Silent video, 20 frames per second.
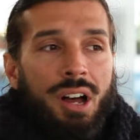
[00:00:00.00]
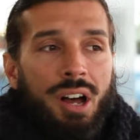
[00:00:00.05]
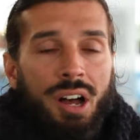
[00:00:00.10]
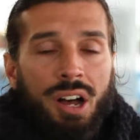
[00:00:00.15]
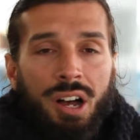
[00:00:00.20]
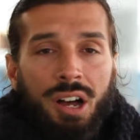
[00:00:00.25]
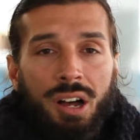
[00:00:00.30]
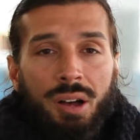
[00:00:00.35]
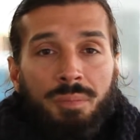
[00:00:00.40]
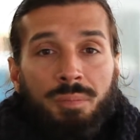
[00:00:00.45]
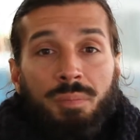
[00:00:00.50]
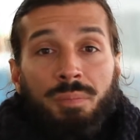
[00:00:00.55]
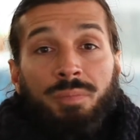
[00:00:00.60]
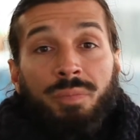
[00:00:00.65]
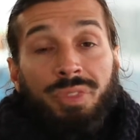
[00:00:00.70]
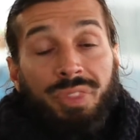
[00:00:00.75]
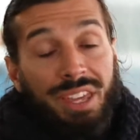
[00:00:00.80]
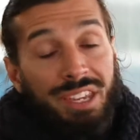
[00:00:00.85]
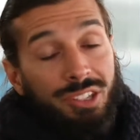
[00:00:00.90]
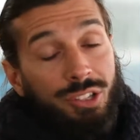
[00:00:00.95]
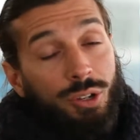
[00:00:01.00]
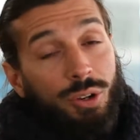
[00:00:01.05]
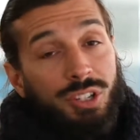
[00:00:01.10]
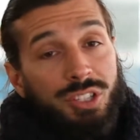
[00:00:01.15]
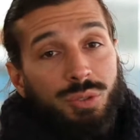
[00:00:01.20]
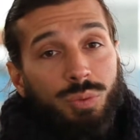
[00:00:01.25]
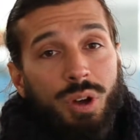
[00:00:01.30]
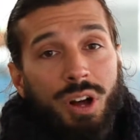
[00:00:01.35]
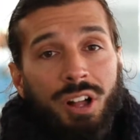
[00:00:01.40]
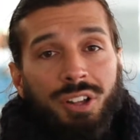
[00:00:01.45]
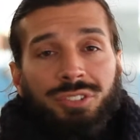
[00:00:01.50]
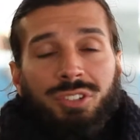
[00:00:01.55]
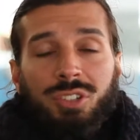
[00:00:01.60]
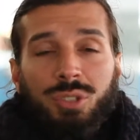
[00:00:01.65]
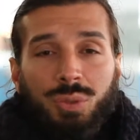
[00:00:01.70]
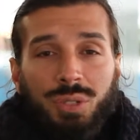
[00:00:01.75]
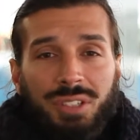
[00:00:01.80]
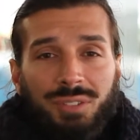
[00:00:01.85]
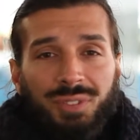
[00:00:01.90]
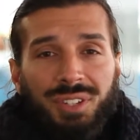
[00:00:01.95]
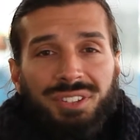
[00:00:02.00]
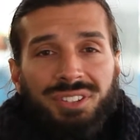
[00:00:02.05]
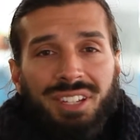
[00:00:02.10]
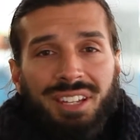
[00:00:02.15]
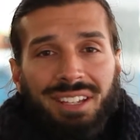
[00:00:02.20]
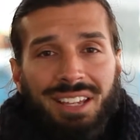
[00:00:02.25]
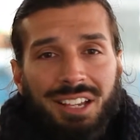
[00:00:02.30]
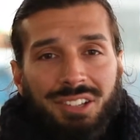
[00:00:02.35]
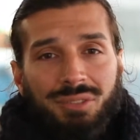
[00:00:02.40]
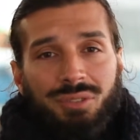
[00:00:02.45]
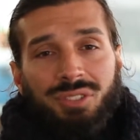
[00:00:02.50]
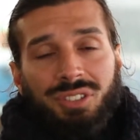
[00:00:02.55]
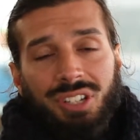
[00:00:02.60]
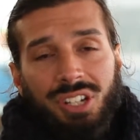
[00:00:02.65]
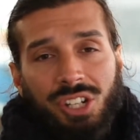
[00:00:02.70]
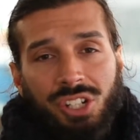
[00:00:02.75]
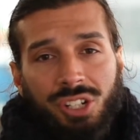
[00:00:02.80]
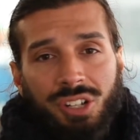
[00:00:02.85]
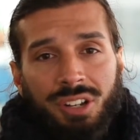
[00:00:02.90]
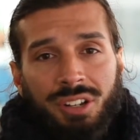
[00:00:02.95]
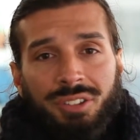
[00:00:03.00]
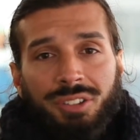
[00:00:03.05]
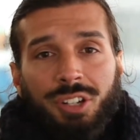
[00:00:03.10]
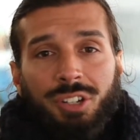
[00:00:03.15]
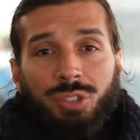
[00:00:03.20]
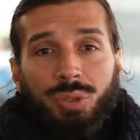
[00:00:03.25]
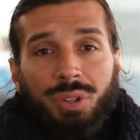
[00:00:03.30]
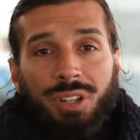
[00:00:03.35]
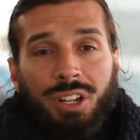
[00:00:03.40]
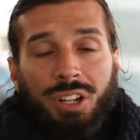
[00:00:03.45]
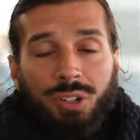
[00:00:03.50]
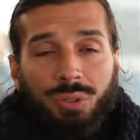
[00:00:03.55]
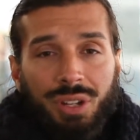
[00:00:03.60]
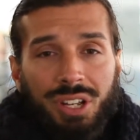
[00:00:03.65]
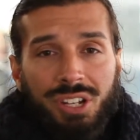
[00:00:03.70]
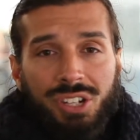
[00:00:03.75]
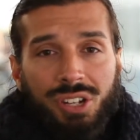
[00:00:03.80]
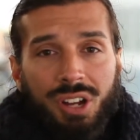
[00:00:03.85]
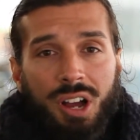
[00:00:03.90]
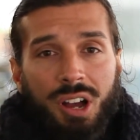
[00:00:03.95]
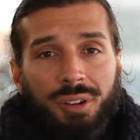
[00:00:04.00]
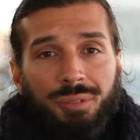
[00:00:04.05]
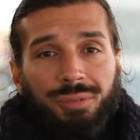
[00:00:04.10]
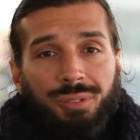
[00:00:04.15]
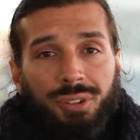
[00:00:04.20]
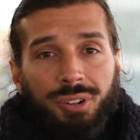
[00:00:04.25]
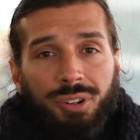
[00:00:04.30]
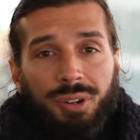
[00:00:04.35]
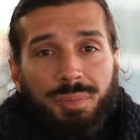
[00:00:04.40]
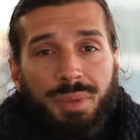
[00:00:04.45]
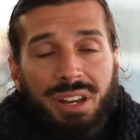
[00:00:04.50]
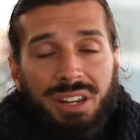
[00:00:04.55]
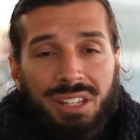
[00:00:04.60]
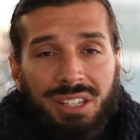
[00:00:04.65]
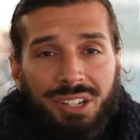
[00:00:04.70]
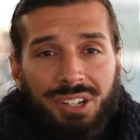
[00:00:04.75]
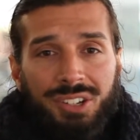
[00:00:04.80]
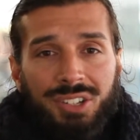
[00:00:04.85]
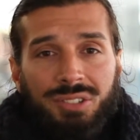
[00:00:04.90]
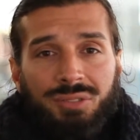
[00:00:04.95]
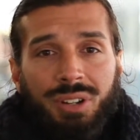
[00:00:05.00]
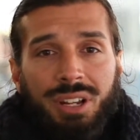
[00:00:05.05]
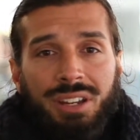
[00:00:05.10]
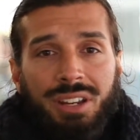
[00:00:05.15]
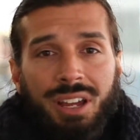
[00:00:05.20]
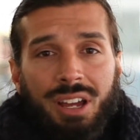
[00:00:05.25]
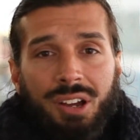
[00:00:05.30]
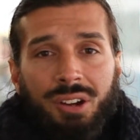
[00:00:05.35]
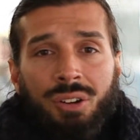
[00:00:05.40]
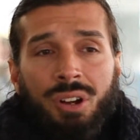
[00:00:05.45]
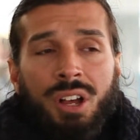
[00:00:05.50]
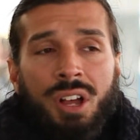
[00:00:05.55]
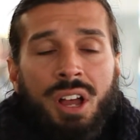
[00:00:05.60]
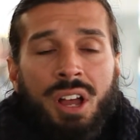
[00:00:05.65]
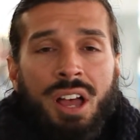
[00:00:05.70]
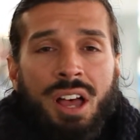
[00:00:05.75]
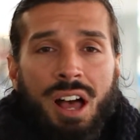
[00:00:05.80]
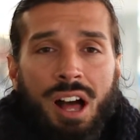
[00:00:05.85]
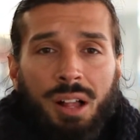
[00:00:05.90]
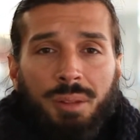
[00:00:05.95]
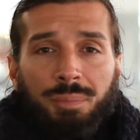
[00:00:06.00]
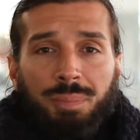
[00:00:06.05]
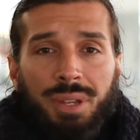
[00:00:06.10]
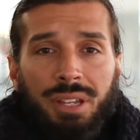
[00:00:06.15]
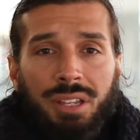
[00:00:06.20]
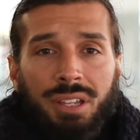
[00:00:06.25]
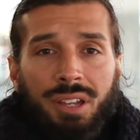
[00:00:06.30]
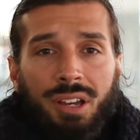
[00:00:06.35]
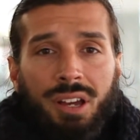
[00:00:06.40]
Um, thank you as well to Swiss FinTech Association. They're doing a great job for many years right now helping